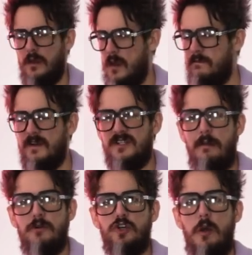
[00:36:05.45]
Every
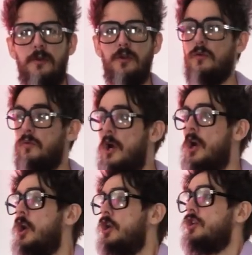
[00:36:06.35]
time I drop a new
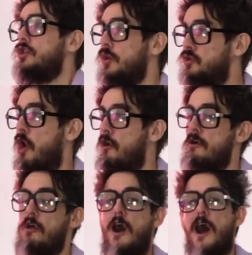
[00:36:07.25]
tutorial.